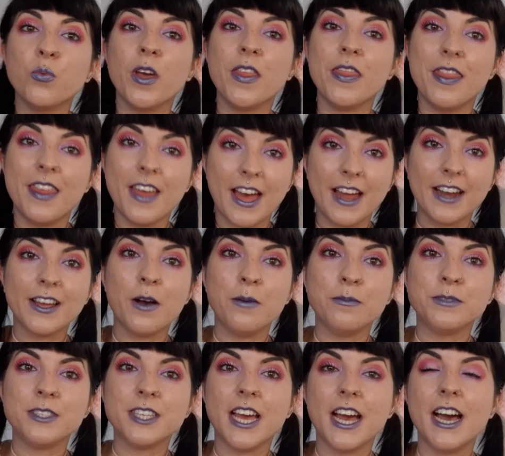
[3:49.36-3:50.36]
when that
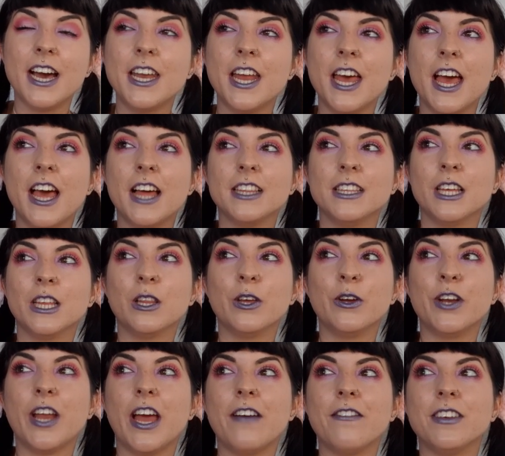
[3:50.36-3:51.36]
comes out, let
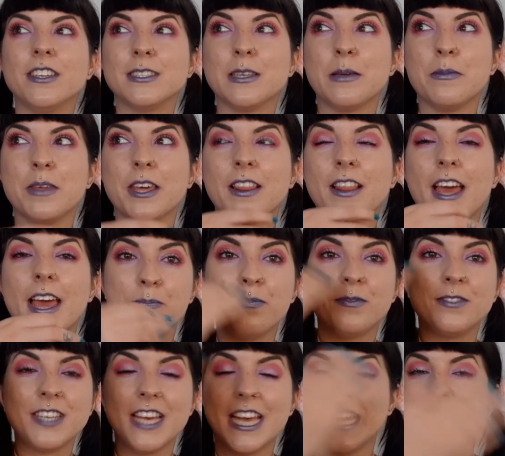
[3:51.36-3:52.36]
alone having something like
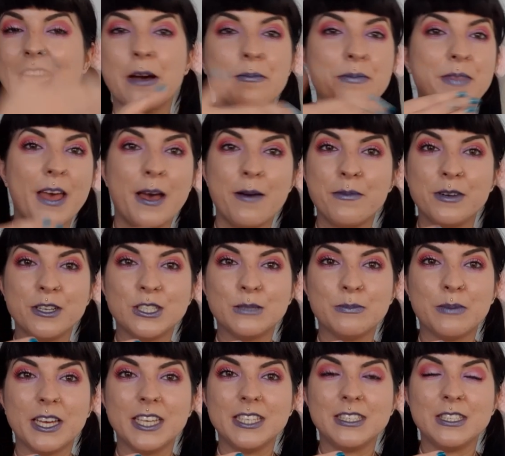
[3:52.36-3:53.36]
taking up that much
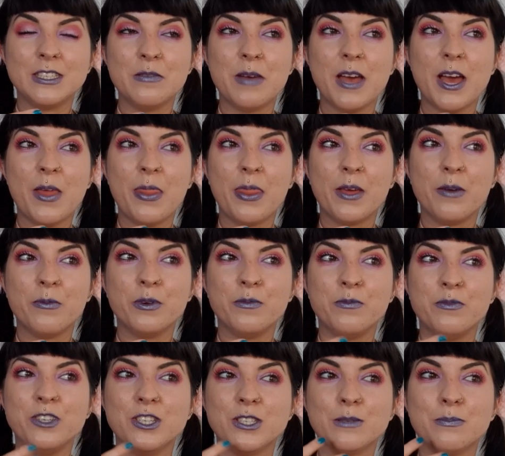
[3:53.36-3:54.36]
space in your mouth. It
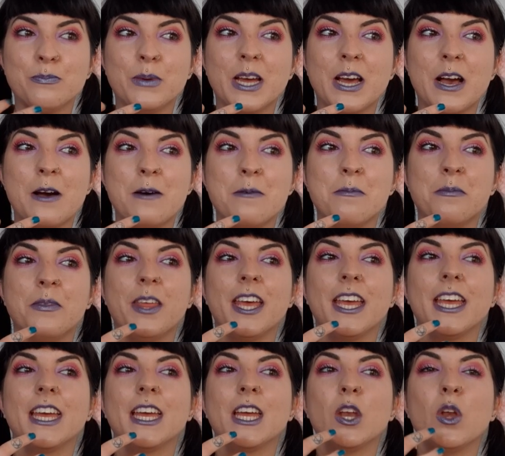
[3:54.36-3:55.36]
would just become
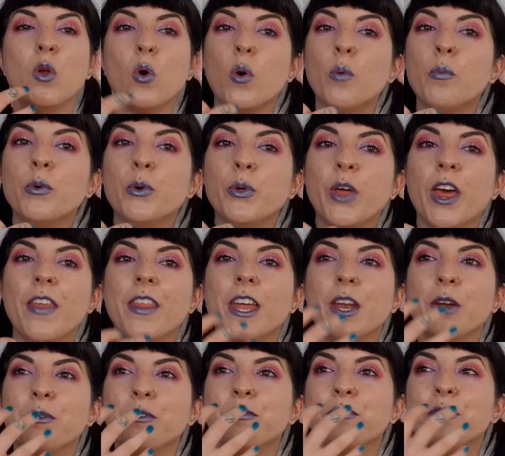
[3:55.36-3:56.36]
like normal, and
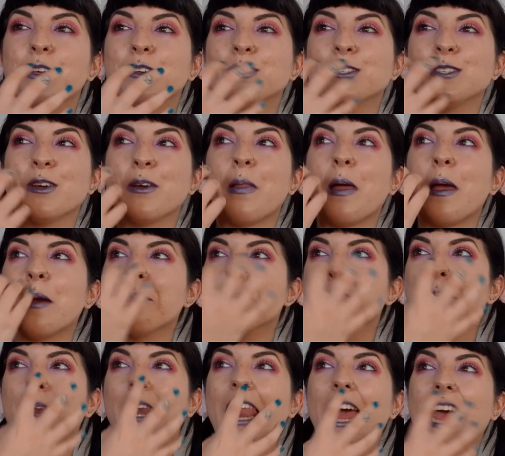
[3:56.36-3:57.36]
then it would feel so like
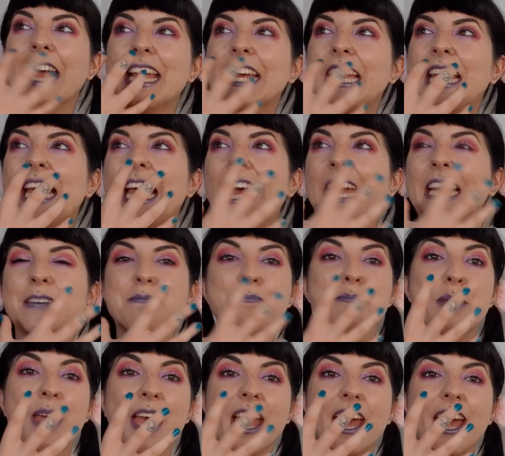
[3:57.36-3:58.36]
blank and
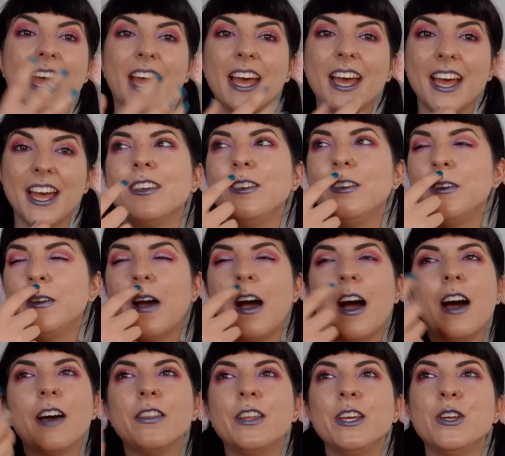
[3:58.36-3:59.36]
bare. You
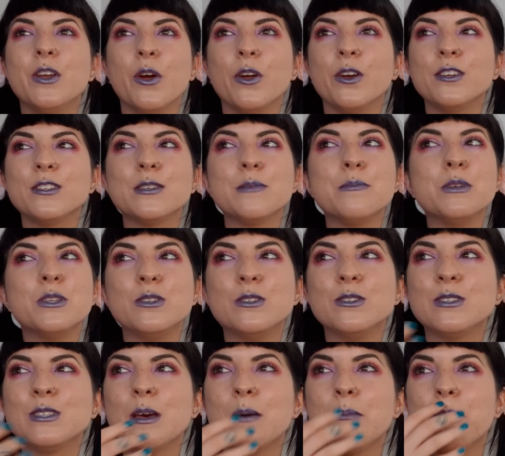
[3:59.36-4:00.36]
hardly notice a
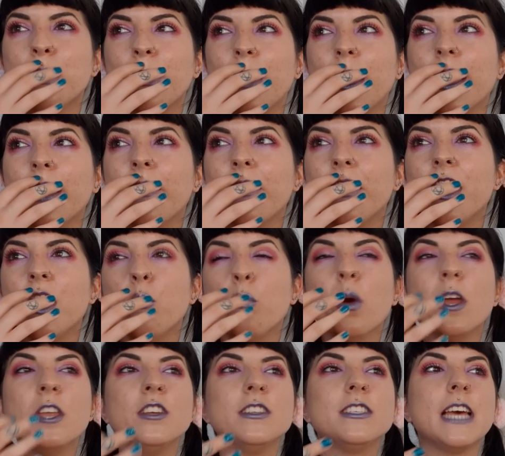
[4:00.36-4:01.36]
Medusa, but like
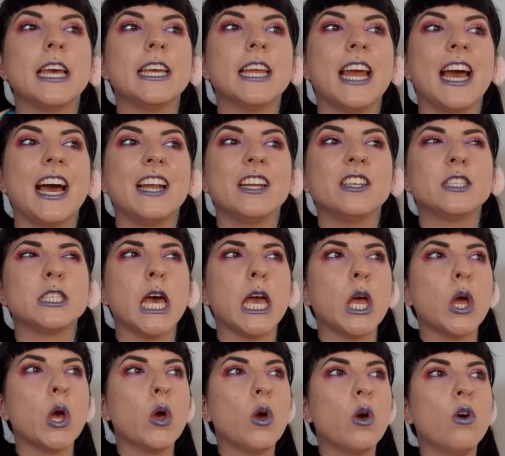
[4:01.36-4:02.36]
when you take it out, it's
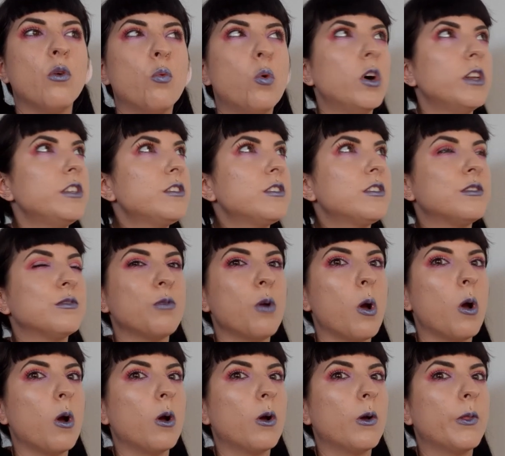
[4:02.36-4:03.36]
like, what's
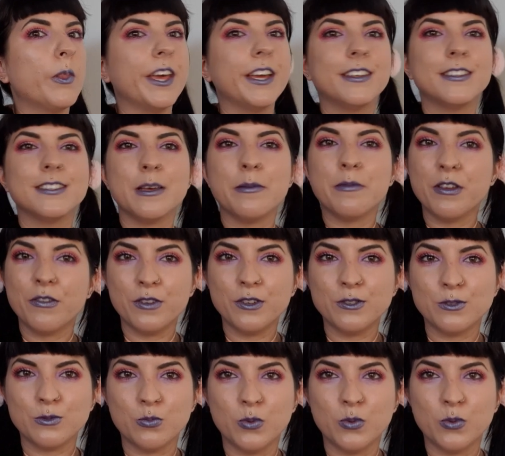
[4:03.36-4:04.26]
wrong? Like something feels